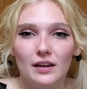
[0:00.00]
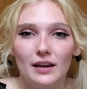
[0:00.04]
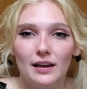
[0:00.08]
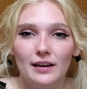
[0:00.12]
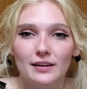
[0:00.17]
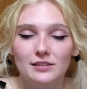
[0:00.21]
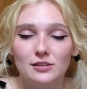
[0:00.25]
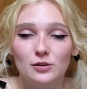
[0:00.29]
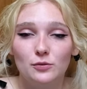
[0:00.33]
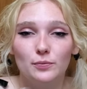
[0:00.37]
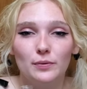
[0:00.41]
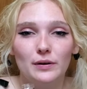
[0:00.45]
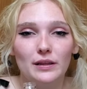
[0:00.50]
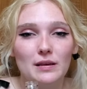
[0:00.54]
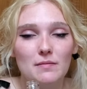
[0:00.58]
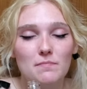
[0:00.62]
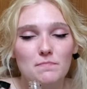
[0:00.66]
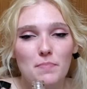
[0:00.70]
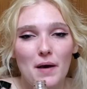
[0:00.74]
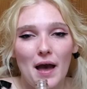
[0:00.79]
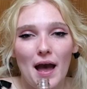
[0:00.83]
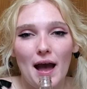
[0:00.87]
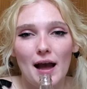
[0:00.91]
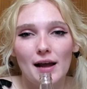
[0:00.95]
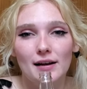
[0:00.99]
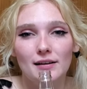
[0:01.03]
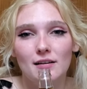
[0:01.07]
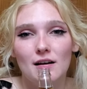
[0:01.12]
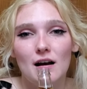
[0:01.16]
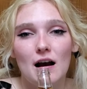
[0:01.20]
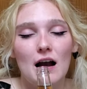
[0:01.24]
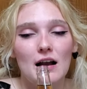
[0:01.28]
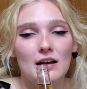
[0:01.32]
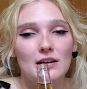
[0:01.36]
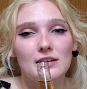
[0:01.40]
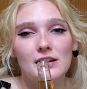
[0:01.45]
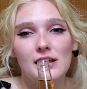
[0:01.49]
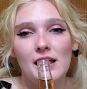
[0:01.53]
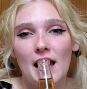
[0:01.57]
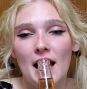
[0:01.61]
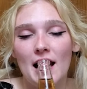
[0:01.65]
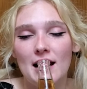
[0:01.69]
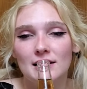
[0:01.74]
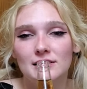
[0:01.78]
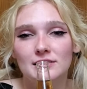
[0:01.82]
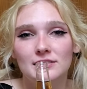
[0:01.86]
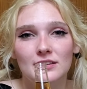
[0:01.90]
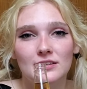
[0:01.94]
and to really bad Cockney
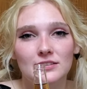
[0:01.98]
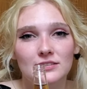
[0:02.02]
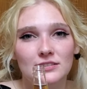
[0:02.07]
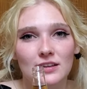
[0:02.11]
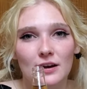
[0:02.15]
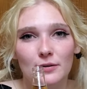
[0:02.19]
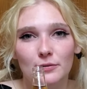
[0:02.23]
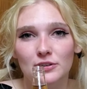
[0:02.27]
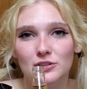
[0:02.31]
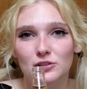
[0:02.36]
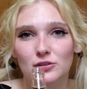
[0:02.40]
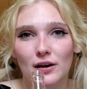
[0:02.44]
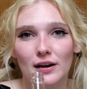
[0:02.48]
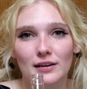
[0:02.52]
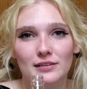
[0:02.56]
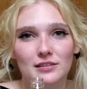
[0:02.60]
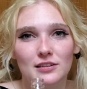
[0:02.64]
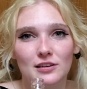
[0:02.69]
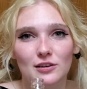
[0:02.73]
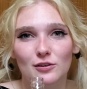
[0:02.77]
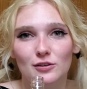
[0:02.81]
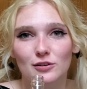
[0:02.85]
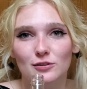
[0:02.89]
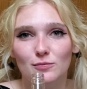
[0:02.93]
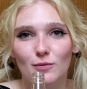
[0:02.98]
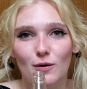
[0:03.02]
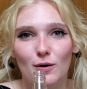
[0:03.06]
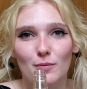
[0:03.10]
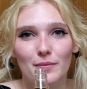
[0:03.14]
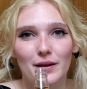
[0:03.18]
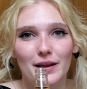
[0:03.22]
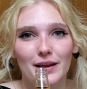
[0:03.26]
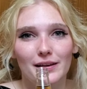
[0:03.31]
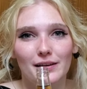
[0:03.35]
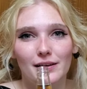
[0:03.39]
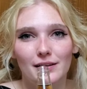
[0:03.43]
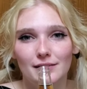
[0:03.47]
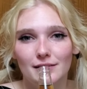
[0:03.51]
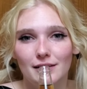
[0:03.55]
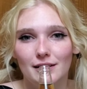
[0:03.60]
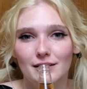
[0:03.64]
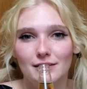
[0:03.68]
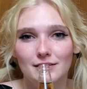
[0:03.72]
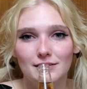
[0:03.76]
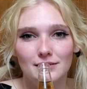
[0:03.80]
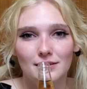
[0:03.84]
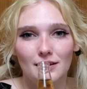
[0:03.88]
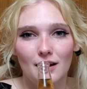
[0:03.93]
accents that we tried to use while making
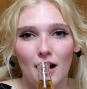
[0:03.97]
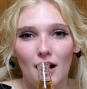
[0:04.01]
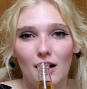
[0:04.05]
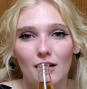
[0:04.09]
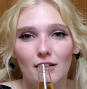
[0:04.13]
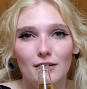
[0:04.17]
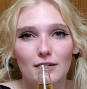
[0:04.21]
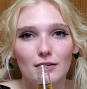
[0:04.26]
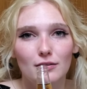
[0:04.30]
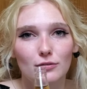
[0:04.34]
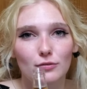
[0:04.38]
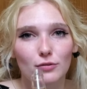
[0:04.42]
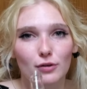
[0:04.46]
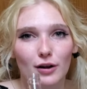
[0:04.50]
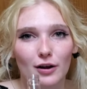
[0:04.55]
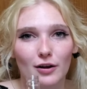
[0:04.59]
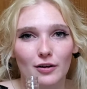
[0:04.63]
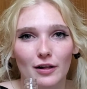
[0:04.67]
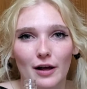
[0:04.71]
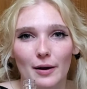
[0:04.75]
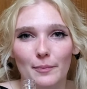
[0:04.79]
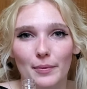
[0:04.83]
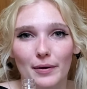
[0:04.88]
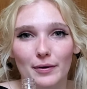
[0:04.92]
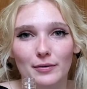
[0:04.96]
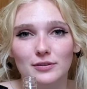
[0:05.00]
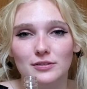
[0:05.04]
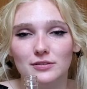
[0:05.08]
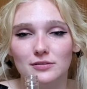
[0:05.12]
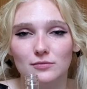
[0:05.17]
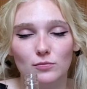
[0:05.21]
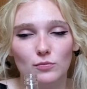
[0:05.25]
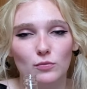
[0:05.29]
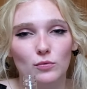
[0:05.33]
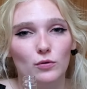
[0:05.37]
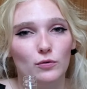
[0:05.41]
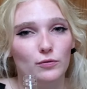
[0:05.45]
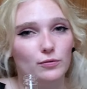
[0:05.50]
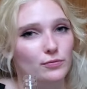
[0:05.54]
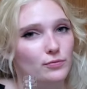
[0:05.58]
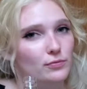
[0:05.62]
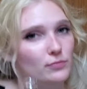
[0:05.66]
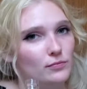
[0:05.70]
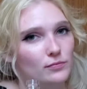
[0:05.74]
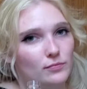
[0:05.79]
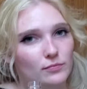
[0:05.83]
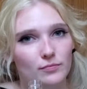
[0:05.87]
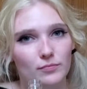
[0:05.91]
this. I'll include a clip. It was oof,
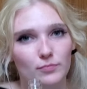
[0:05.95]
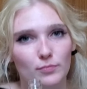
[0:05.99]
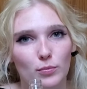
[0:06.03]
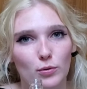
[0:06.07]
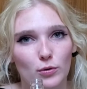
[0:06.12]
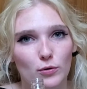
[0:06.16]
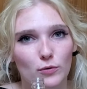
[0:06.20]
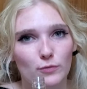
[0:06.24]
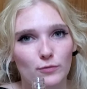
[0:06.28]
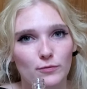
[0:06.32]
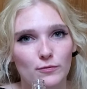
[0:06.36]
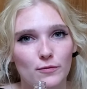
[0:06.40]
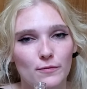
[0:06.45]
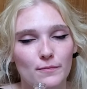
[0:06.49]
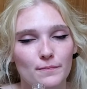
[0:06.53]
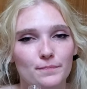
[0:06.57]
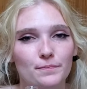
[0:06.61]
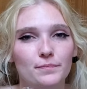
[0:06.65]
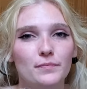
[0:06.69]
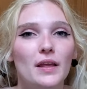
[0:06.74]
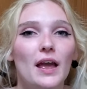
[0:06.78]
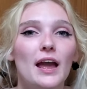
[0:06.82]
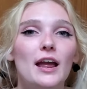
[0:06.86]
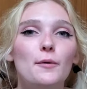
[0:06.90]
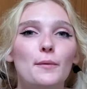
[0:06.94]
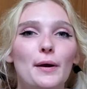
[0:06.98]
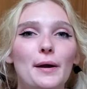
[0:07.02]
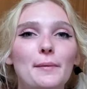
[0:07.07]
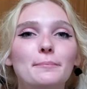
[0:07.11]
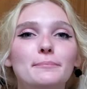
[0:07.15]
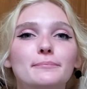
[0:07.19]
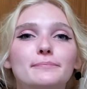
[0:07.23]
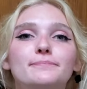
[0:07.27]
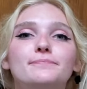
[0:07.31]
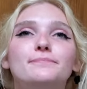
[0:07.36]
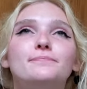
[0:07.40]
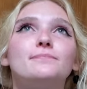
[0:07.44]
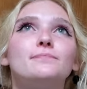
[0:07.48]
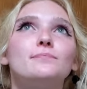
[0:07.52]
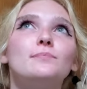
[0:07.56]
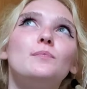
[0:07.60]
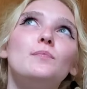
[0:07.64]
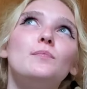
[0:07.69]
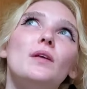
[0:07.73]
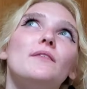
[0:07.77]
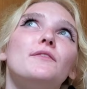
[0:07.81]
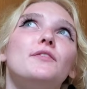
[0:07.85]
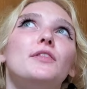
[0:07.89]
oof, oof. Anyway,
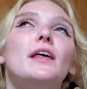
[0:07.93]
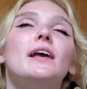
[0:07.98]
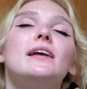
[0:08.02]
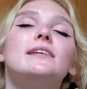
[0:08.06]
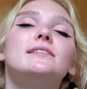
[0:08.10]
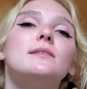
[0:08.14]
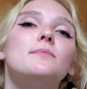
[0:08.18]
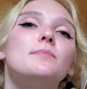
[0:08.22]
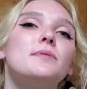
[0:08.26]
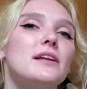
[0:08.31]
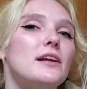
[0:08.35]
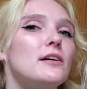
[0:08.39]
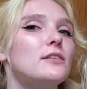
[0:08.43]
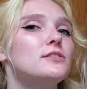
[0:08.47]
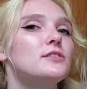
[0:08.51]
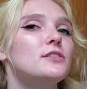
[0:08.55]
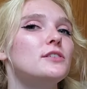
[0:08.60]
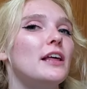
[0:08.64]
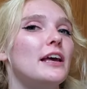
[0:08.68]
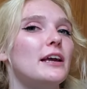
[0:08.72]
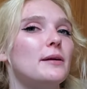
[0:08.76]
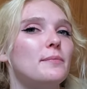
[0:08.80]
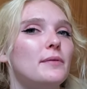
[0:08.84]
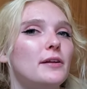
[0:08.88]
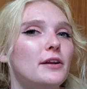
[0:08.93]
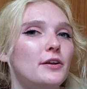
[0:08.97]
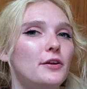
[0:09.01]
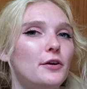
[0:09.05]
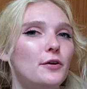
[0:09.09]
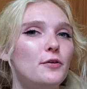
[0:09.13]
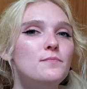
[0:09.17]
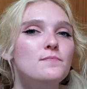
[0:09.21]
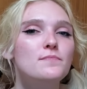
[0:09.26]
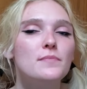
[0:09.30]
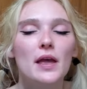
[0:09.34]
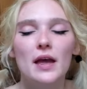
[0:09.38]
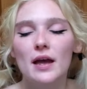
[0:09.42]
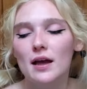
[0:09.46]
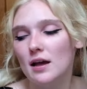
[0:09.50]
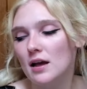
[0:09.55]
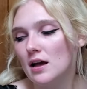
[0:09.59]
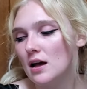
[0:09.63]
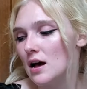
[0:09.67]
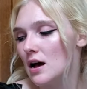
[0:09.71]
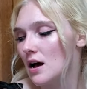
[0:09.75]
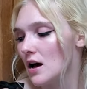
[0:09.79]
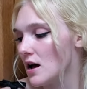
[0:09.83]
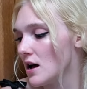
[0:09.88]
think of something else you'd like me to do,
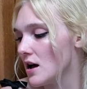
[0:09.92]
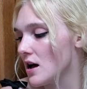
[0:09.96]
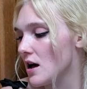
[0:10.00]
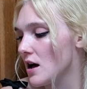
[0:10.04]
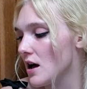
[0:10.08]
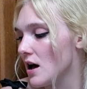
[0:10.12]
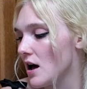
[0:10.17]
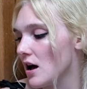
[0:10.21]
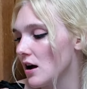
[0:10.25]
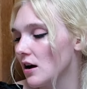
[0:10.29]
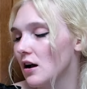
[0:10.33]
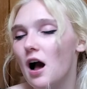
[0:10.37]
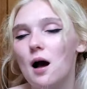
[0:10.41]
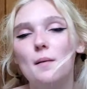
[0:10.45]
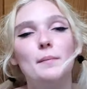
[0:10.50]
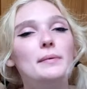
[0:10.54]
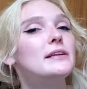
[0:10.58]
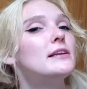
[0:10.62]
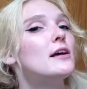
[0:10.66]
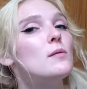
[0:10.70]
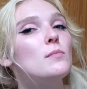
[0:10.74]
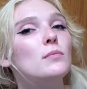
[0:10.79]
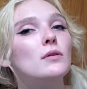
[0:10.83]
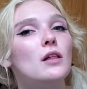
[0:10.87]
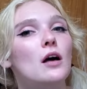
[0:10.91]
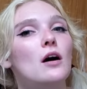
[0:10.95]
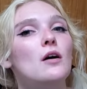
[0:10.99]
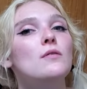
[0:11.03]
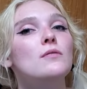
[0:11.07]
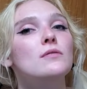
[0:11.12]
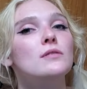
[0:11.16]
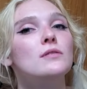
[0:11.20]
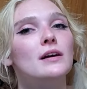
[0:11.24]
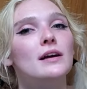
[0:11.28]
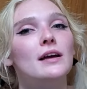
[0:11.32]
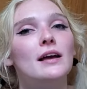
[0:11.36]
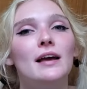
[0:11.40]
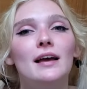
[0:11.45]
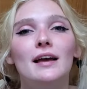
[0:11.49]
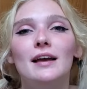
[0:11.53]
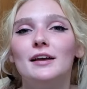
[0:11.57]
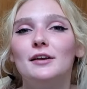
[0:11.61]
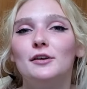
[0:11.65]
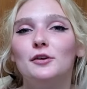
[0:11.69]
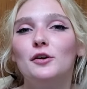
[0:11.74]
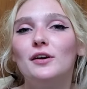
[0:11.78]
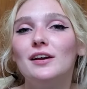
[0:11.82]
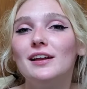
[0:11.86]
uh, comment down below.
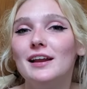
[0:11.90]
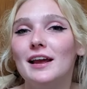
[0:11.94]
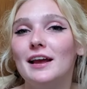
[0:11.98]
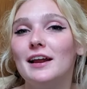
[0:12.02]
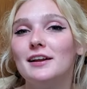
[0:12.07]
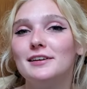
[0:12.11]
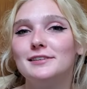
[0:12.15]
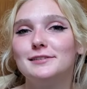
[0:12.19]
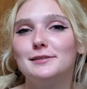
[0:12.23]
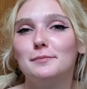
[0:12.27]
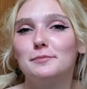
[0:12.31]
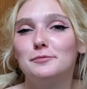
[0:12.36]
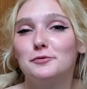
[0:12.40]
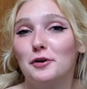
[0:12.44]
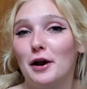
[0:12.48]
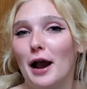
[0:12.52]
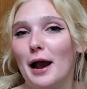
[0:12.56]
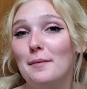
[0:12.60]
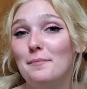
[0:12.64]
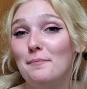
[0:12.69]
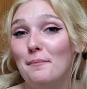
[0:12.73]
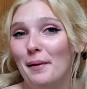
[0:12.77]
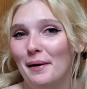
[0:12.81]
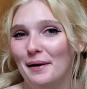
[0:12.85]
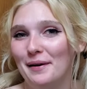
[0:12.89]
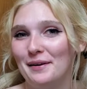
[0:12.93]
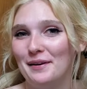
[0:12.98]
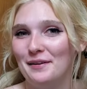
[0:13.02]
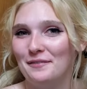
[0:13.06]
You can hit a subscribe button